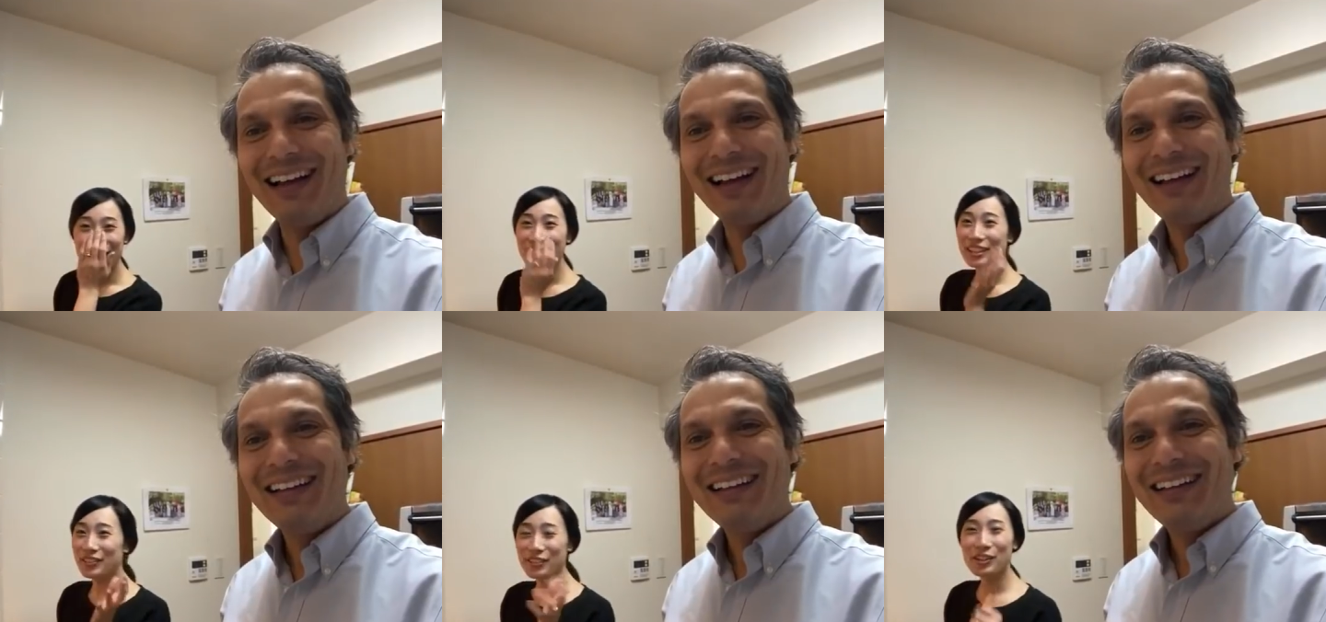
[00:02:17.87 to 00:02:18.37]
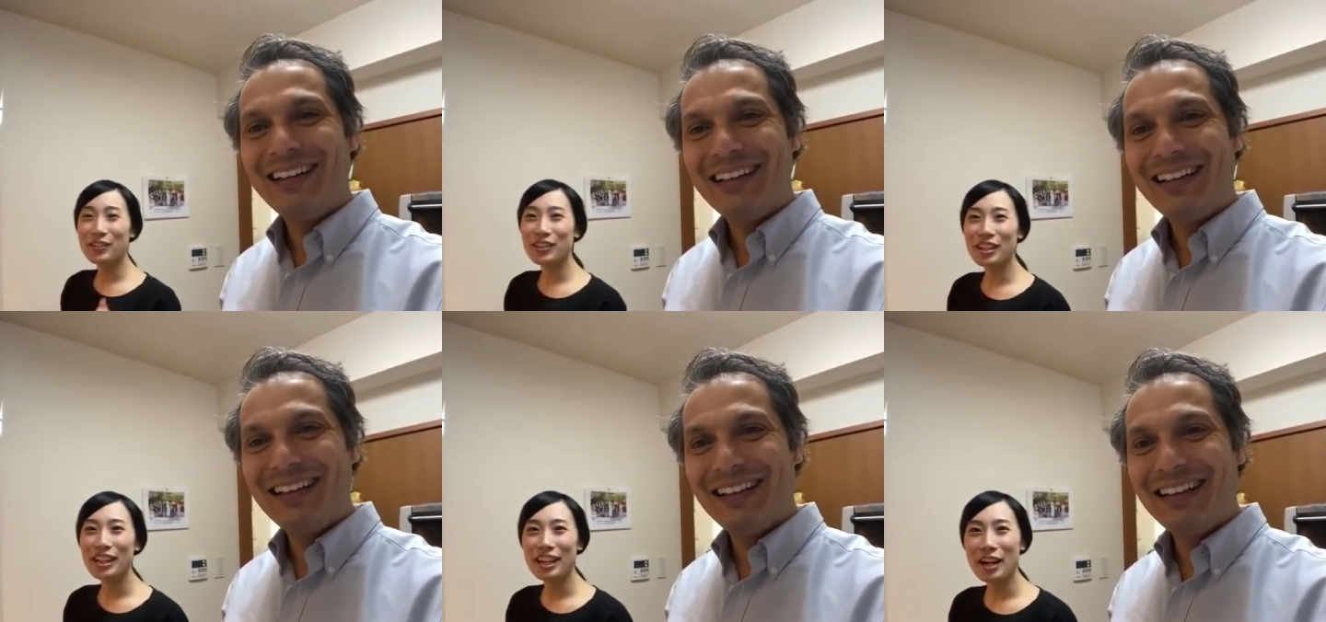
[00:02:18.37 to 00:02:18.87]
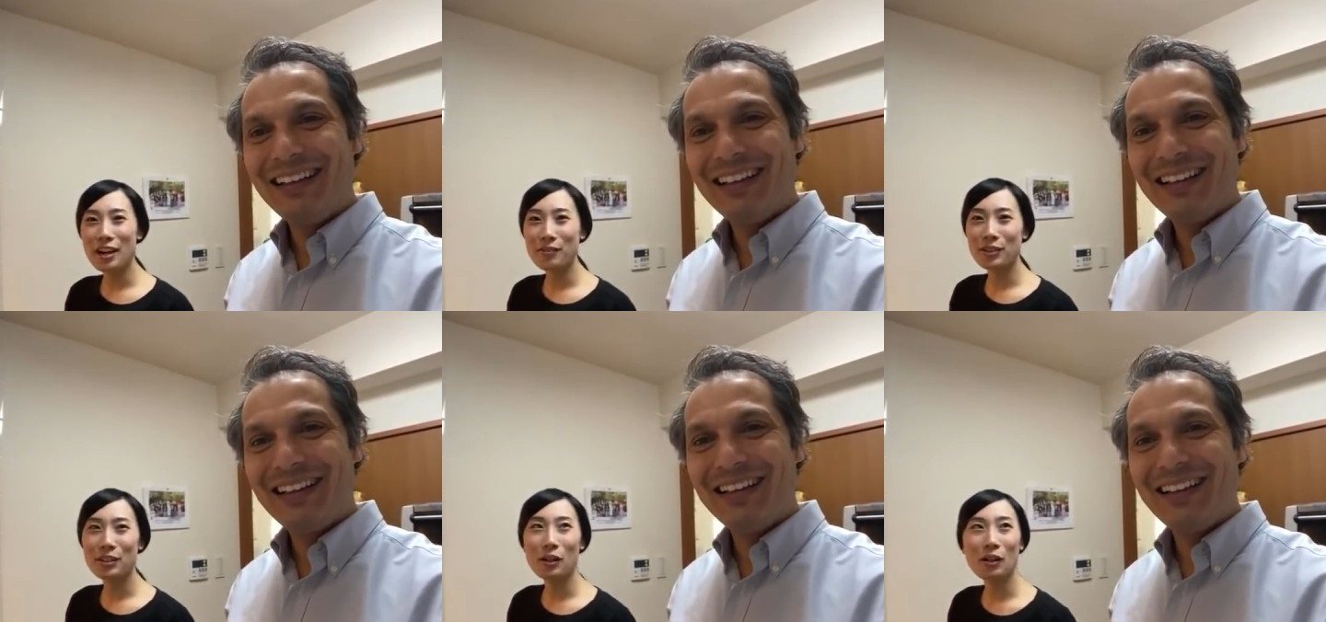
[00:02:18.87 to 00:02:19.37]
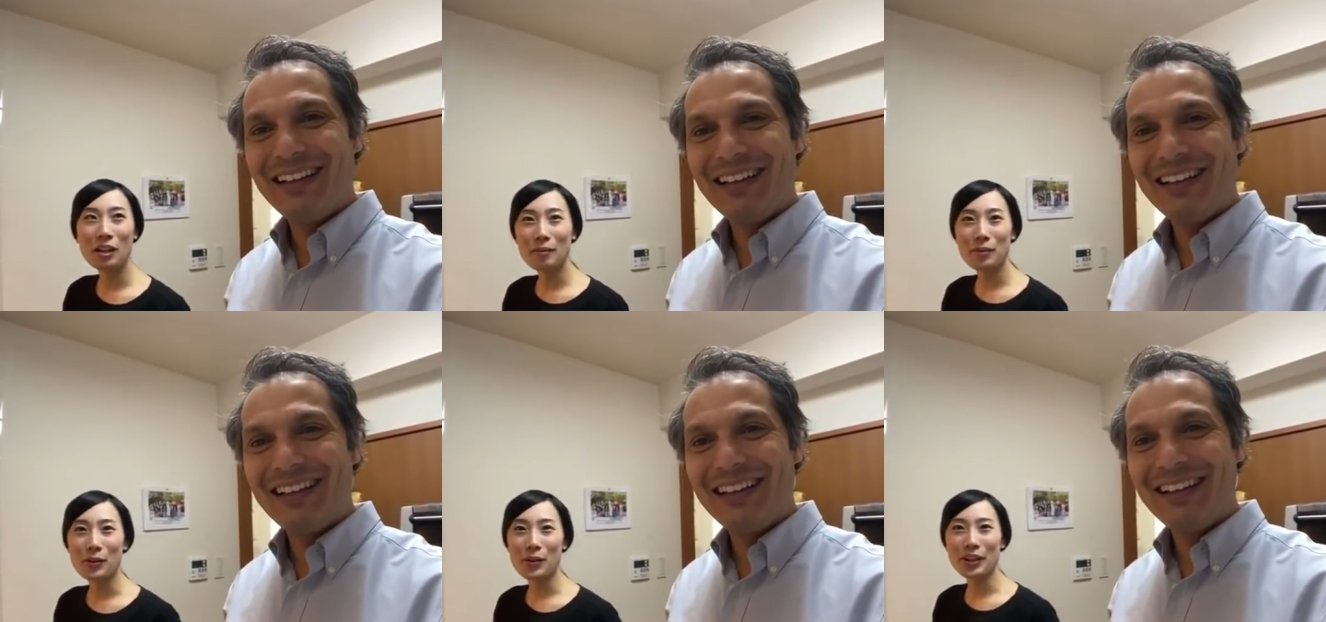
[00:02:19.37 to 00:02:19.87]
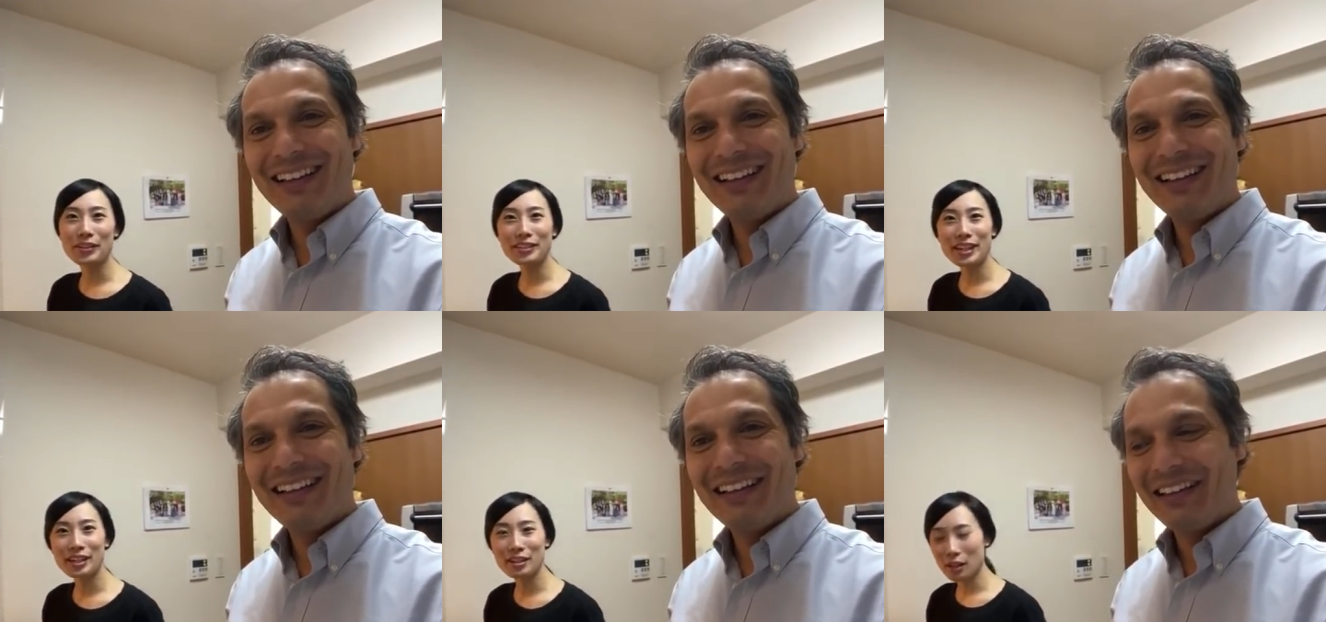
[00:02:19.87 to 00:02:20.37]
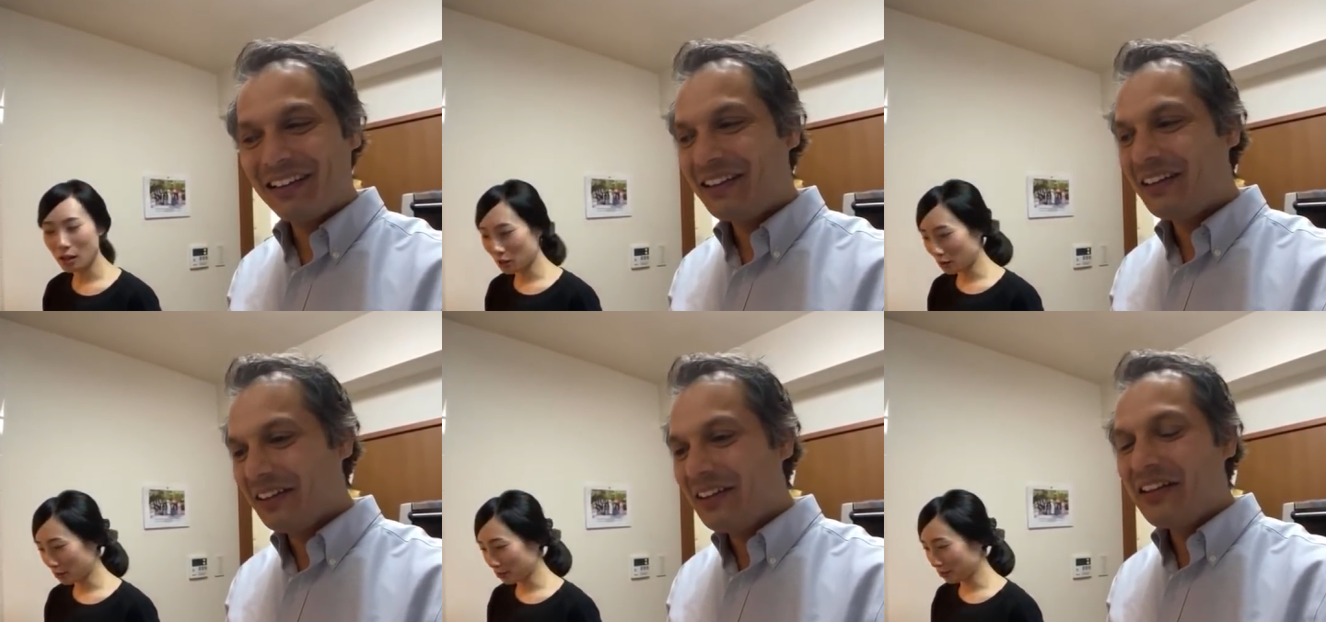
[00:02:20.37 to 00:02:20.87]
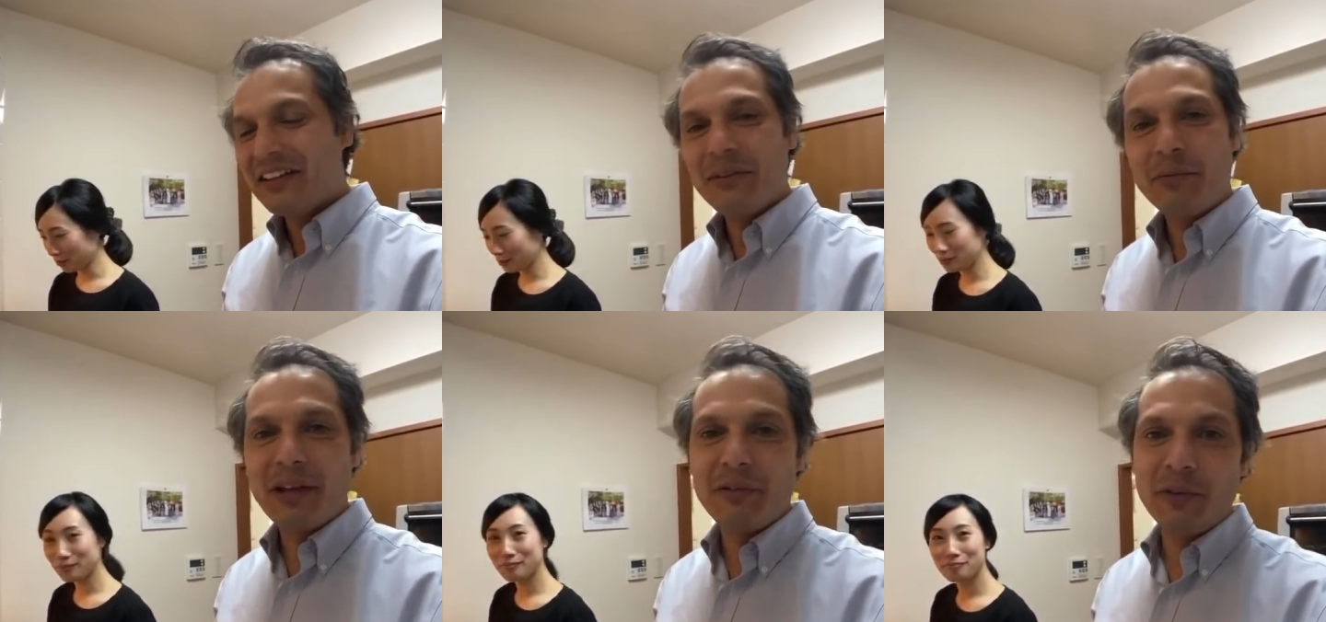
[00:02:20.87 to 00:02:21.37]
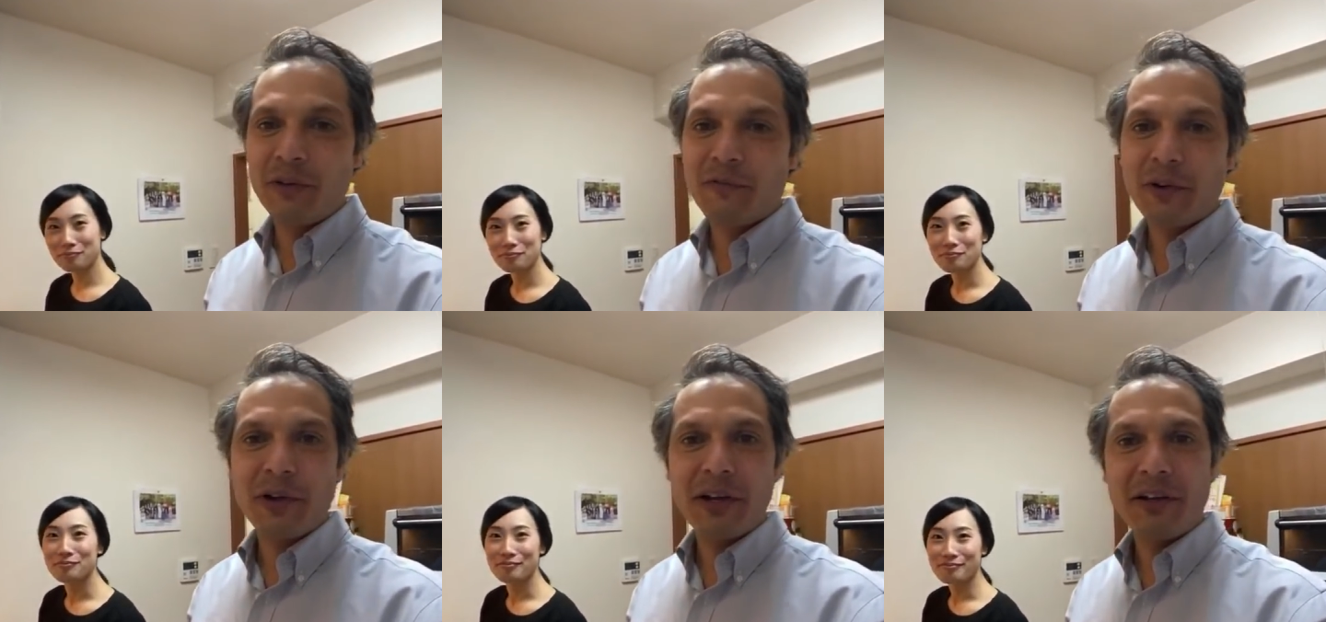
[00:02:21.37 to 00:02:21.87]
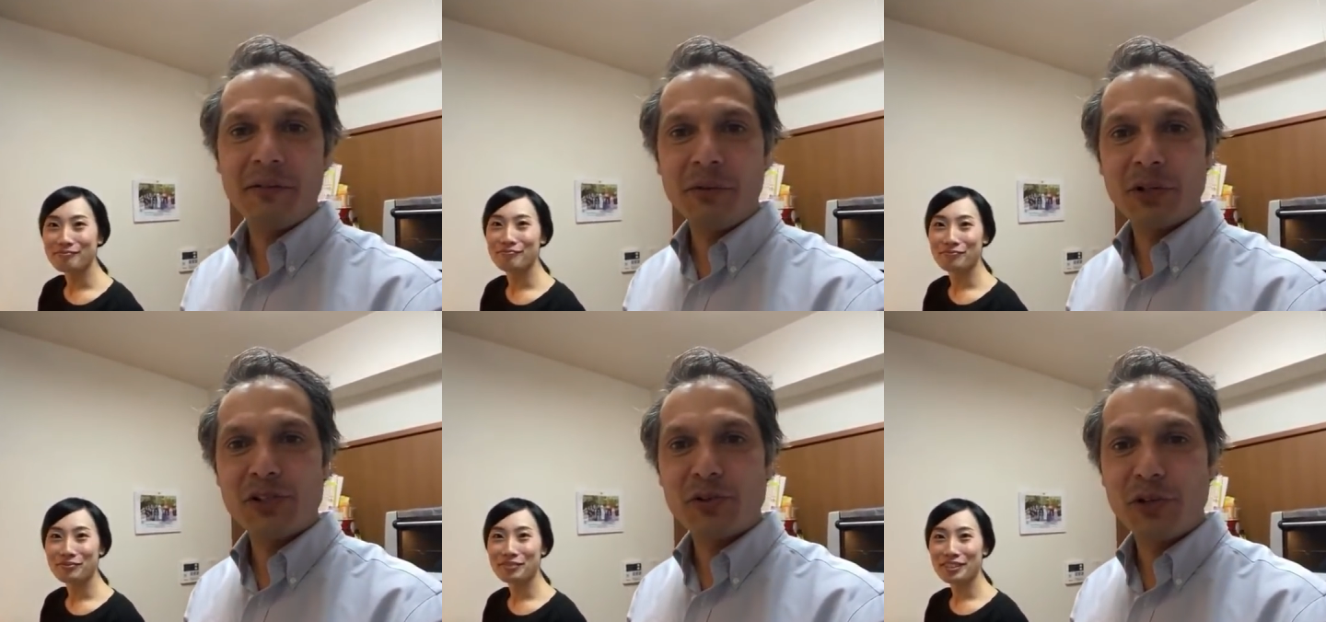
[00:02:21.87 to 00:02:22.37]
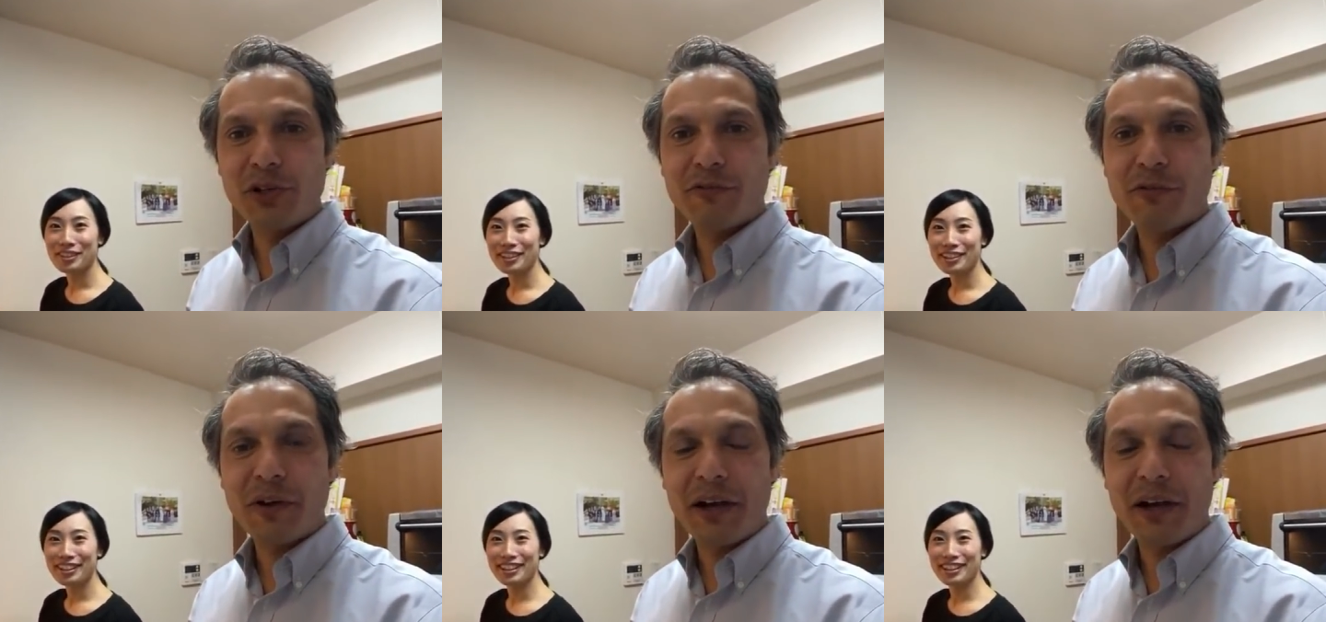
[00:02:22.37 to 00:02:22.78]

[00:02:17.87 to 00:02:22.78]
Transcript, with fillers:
Speaker 1: we only have olive oil at home.
Speaker 2: Yeah, we're sort of